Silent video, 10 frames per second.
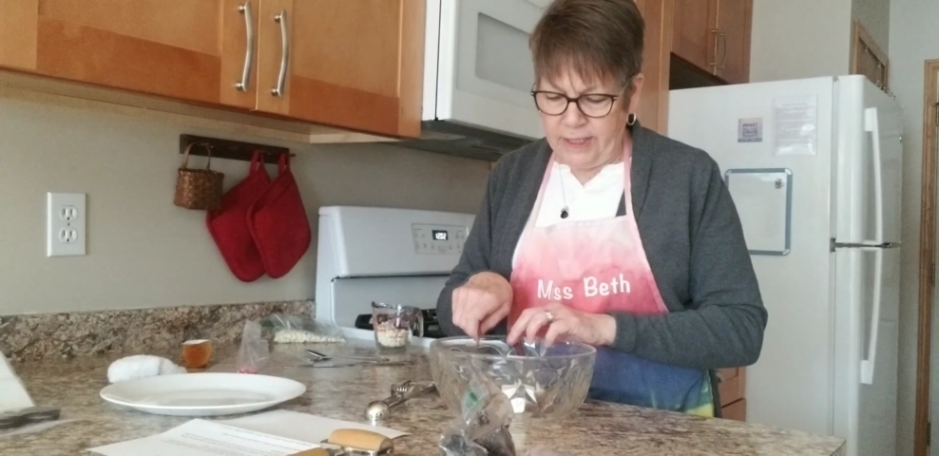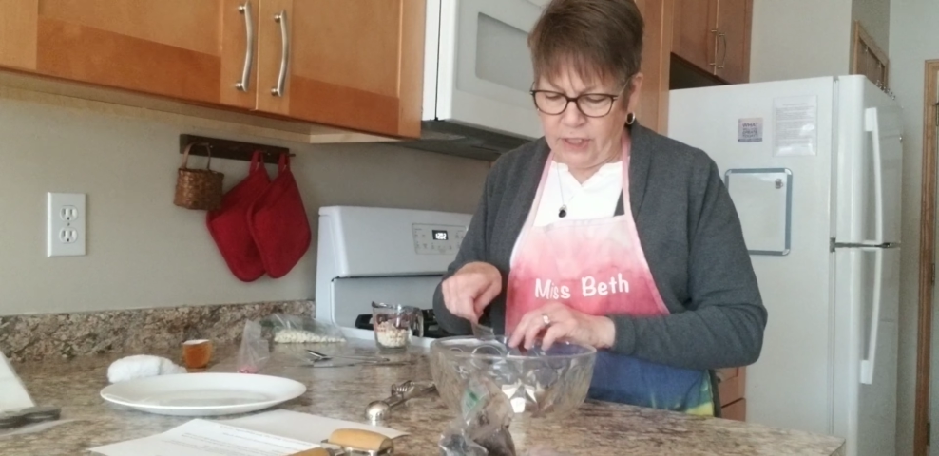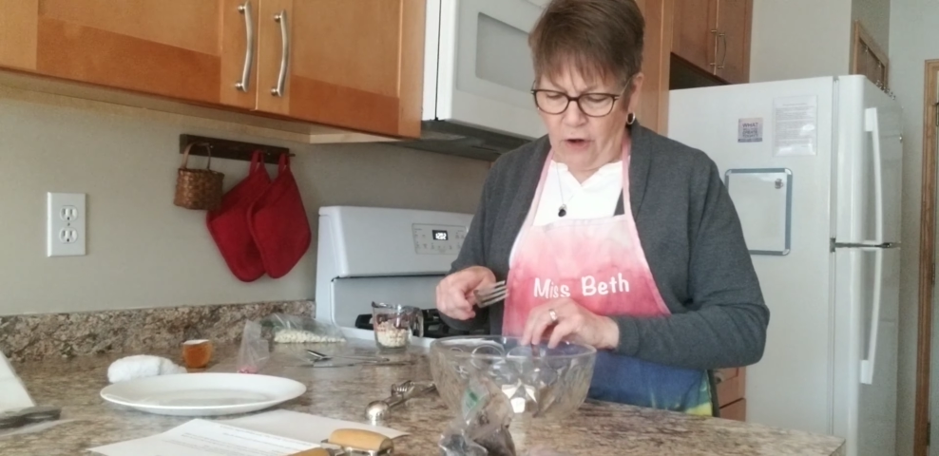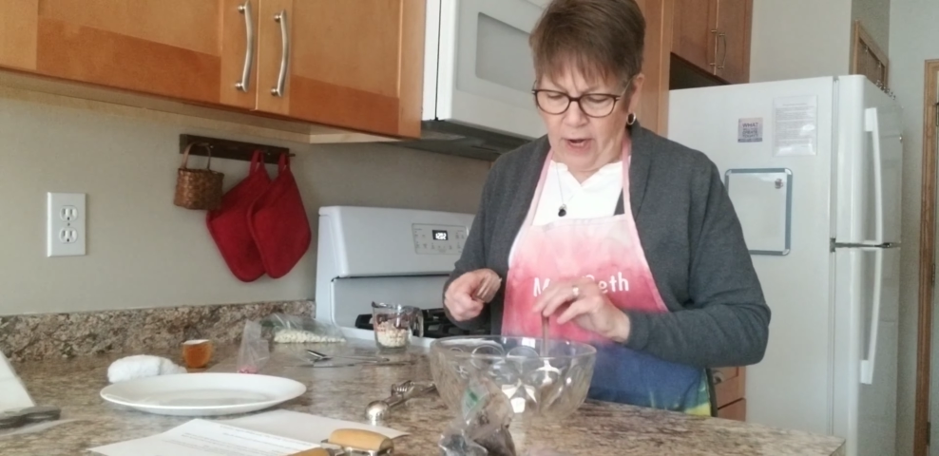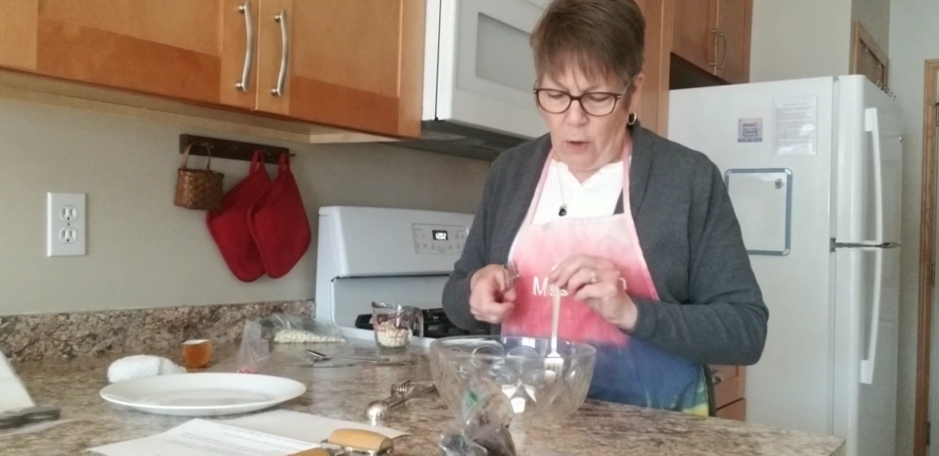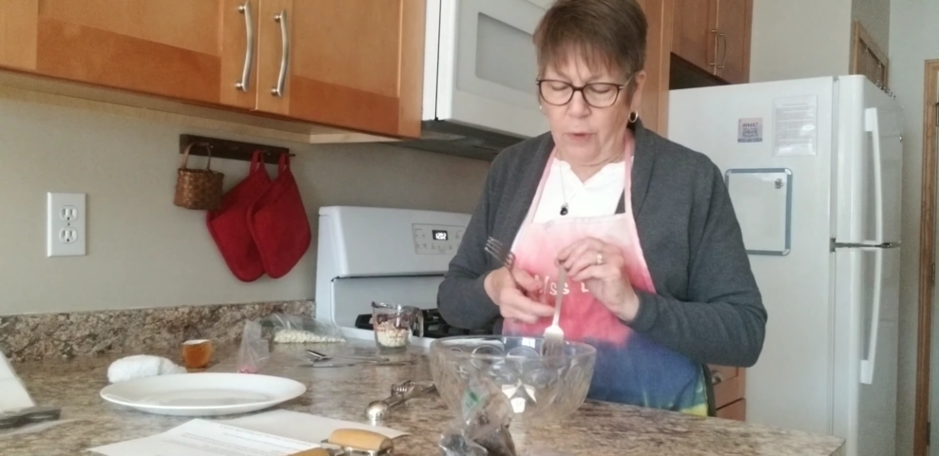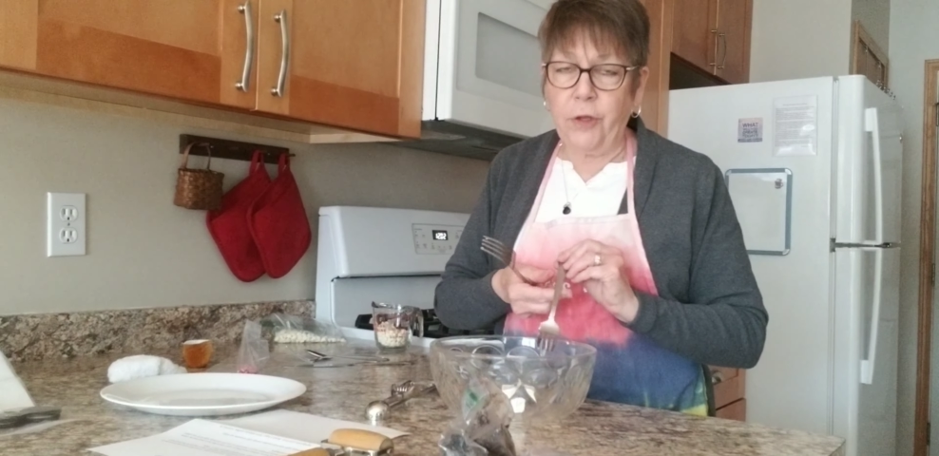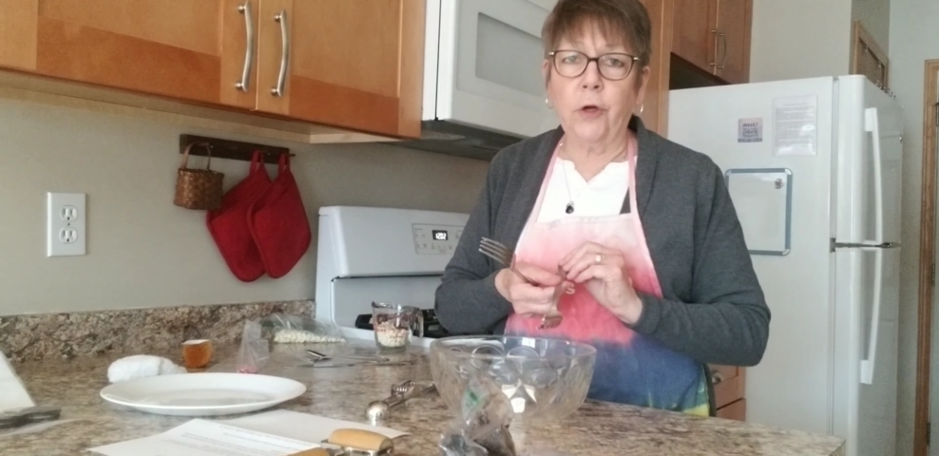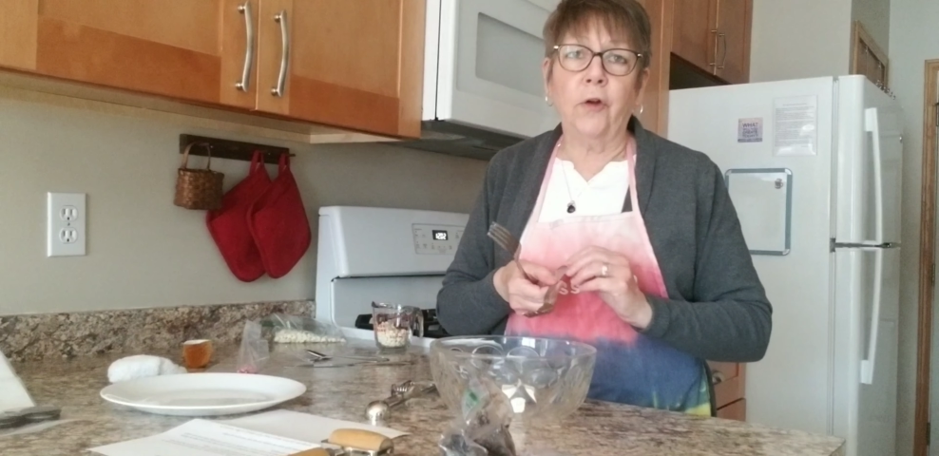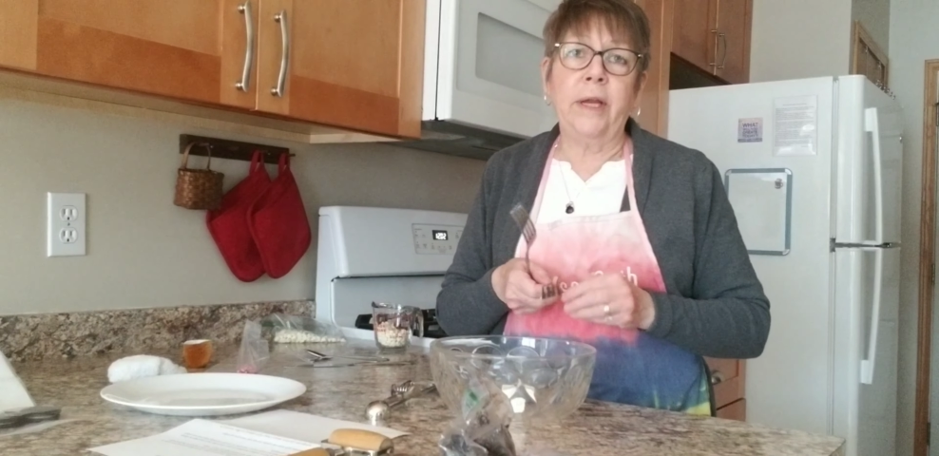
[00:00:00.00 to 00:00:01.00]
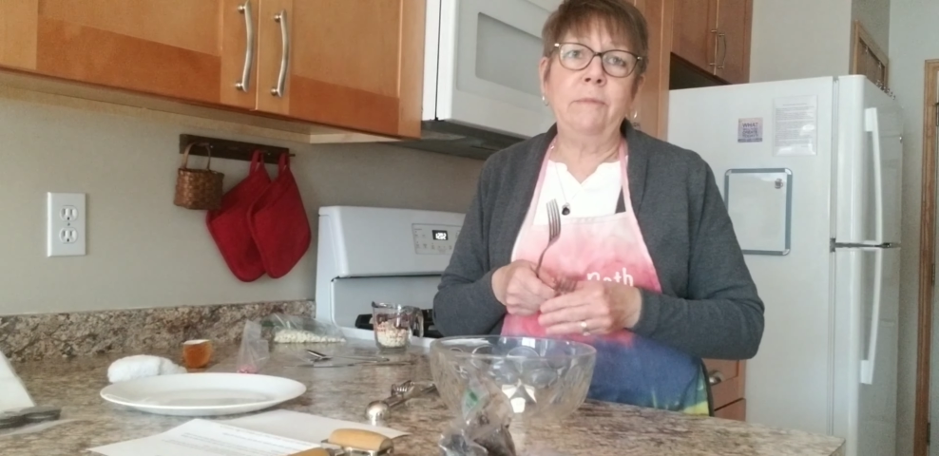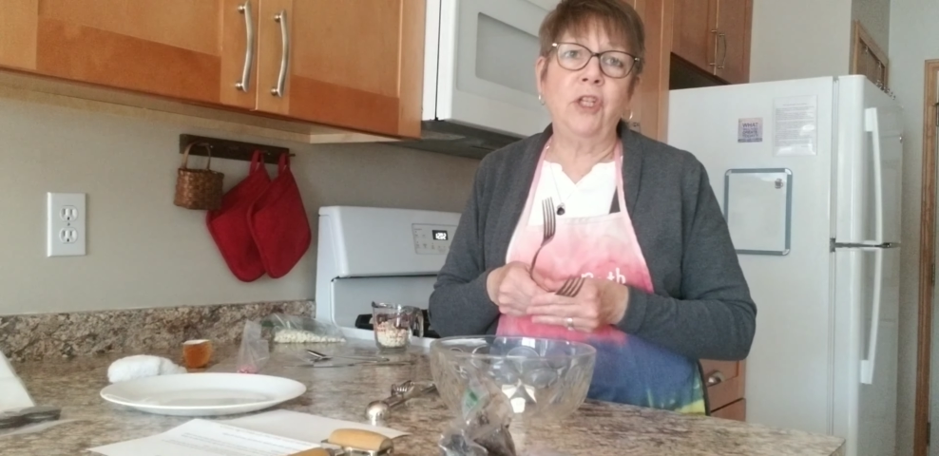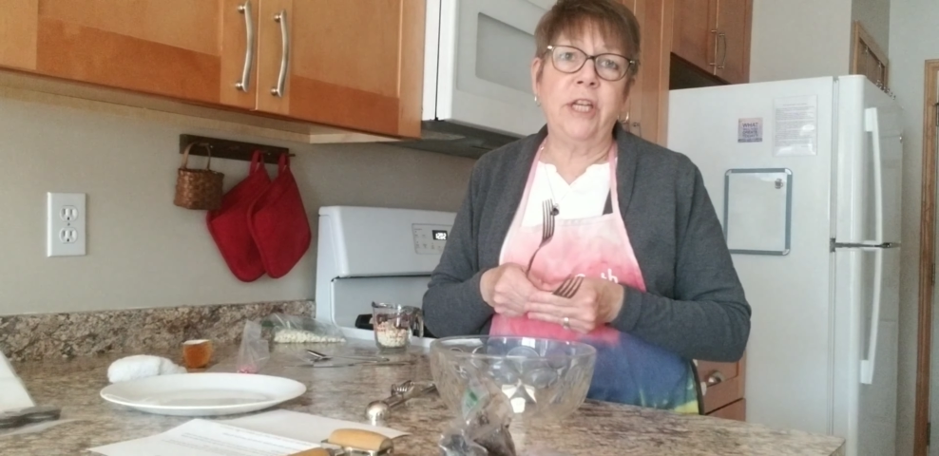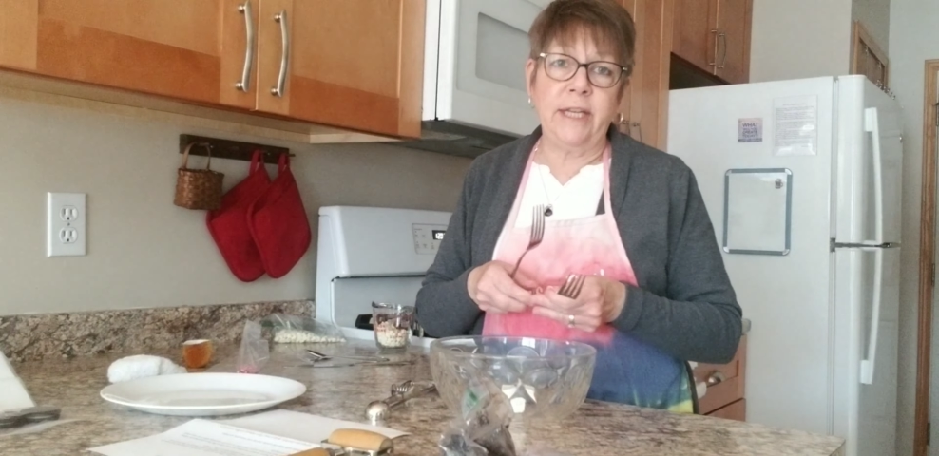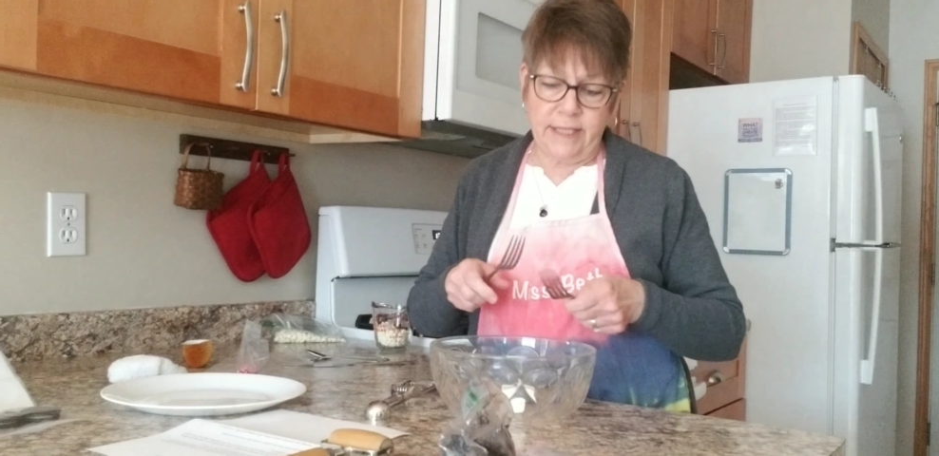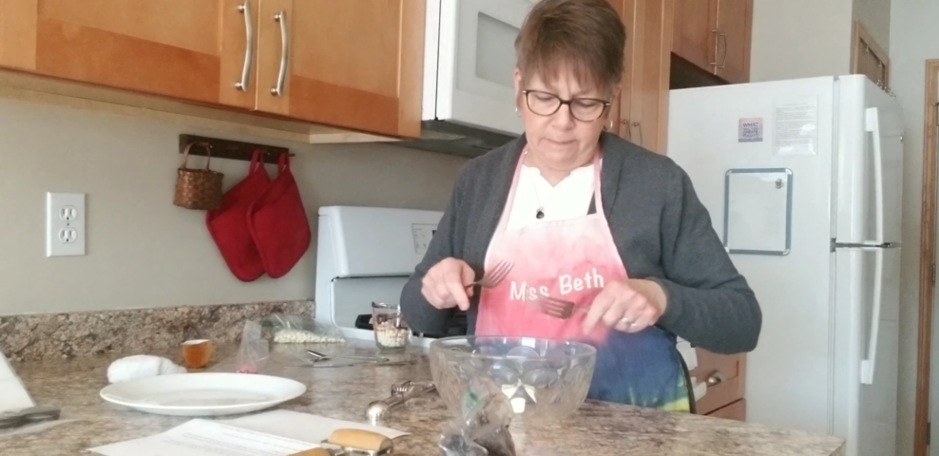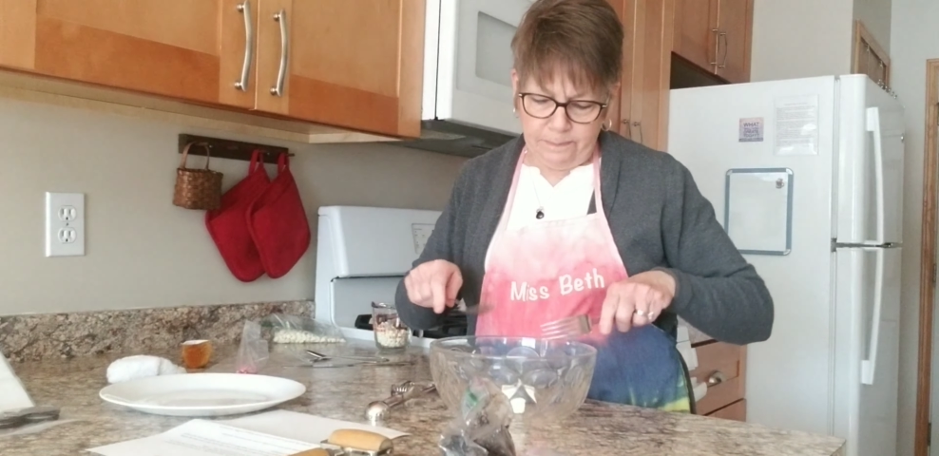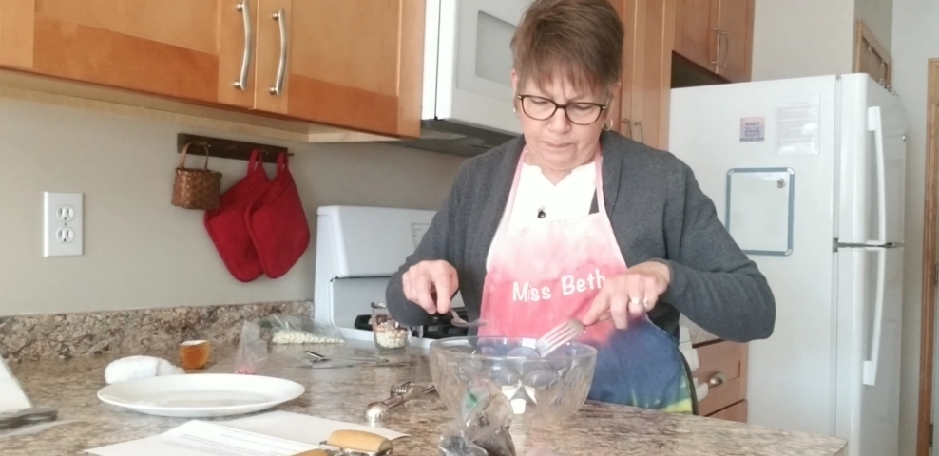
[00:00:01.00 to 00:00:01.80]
start out with your cream cheese.